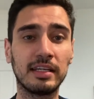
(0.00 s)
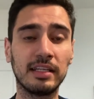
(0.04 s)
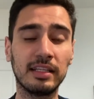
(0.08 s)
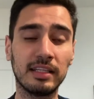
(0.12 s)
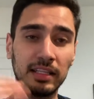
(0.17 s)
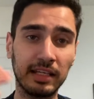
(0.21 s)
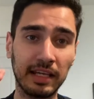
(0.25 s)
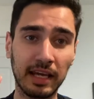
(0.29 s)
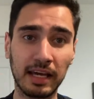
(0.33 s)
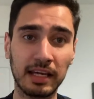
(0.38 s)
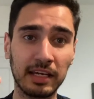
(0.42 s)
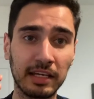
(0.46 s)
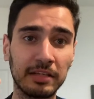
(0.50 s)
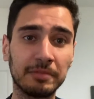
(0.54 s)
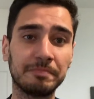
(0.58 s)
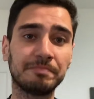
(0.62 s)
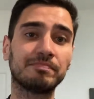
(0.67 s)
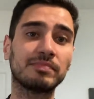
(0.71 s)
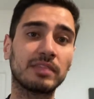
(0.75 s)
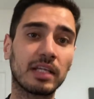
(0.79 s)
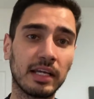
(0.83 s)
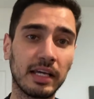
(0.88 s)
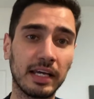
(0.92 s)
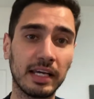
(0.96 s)
In the end,
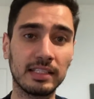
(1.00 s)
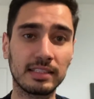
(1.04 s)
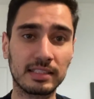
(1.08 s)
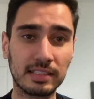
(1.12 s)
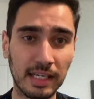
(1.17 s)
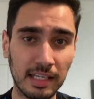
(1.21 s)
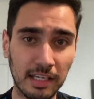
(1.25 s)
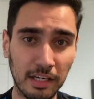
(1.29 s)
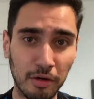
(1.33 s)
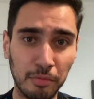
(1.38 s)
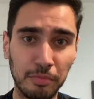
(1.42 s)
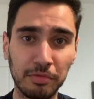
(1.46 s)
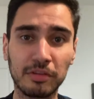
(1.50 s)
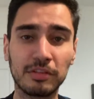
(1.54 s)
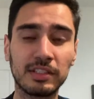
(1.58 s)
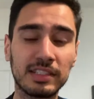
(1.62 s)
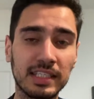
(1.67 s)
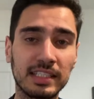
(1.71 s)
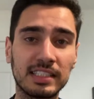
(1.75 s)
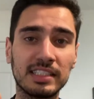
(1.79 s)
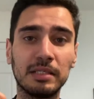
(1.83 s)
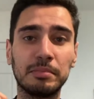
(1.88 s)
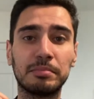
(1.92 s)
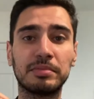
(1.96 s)
Inter ended up with
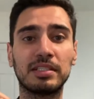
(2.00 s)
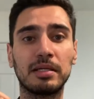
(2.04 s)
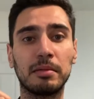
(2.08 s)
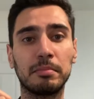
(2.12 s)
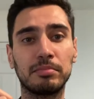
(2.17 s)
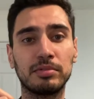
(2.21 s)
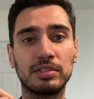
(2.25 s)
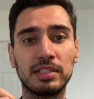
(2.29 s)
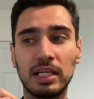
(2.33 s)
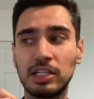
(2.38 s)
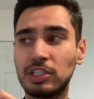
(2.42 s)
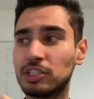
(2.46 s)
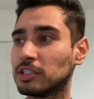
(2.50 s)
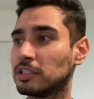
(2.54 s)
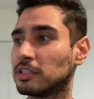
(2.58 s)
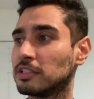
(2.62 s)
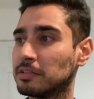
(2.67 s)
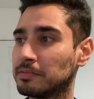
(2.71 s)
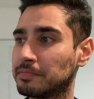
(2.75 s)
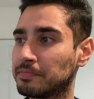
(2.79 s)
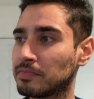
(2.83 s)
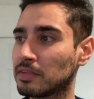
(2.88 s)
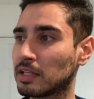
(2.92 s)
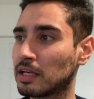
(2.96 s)
60%
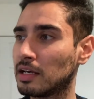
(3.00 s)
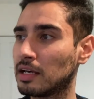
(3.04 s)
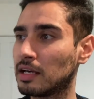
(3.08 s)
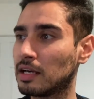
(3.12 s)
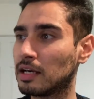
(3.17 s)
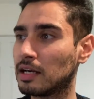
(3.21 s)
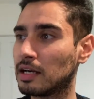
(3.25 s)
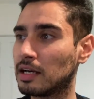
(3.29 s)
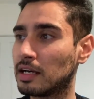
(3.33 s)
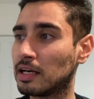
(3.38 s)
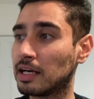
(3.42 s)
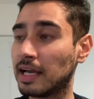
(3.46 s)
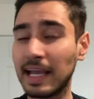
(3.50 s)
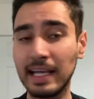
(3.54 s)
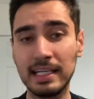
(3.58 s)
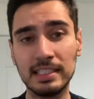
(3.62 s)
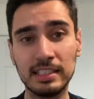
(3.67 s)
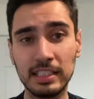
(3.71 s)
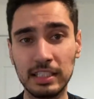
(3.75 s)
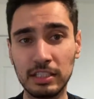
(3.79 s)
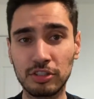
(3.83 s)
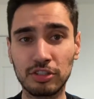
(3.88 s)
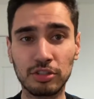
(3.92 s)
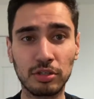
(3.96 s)
possession,
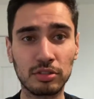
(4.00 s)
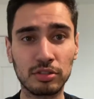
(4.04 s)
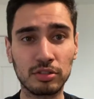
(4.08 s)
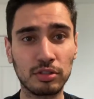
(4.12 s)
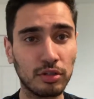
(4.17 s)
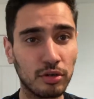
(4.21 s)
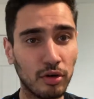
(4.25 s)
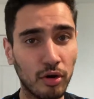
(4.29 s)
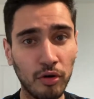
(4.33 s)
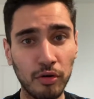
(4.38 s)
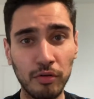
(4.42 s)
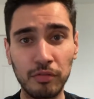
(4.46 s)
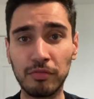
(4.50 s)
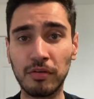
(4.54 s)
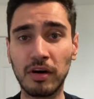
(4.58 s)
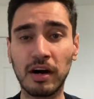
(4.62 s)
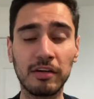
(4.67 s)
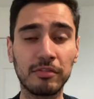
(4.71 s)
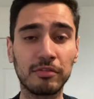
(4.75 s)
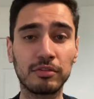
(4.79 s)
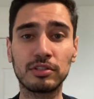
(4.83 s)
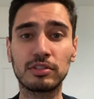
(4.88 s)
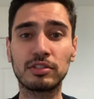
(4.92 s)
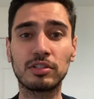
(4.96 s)
18 shots on goal,
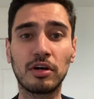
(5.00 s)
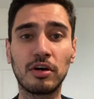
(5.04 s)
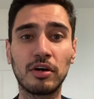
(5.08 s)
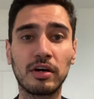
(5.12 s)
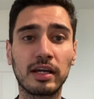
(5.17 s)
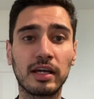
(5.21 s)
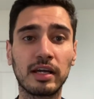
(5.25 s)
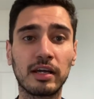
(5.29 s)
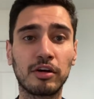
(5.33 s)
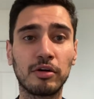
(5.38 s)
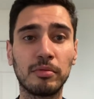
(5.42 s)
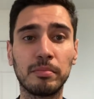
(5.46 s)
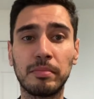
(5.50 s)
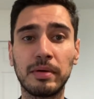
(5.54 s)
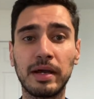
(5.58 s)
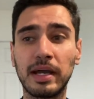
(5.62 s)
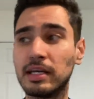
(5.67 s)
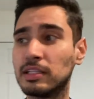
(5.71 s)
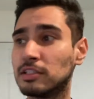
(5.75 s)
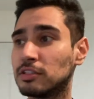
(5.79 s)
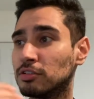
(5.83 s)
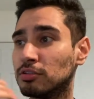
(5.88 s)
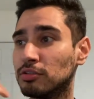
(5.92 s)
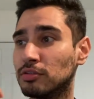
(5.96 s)
5 on target,
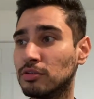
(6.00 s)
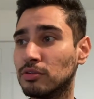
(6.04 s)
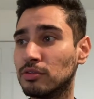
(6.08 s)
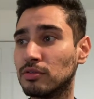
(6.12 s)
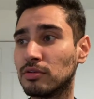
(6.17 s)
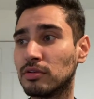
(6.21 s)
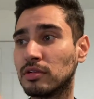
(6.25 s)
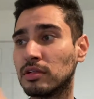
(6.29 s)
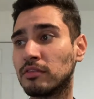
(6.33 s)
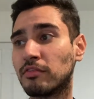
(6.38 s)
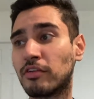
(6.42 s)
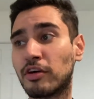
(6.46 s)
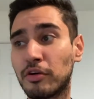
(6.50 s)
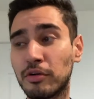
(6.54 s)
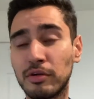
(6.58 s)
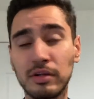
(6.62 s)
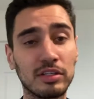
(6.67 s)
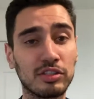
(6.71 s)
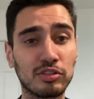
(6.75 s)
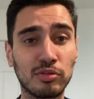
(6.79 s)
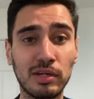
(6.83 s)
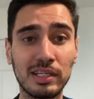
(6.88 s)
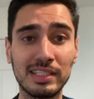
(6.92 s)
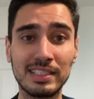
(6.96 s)
compared to
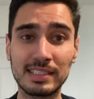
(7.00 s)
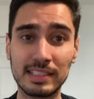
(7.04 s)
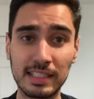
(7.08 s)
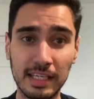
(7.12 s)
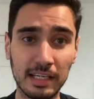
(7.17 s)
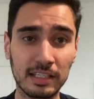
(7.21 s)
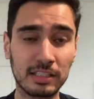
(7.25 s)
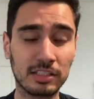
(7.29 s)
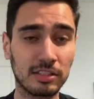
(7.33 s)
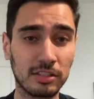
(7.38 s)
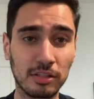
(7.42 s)
Verona's only 6.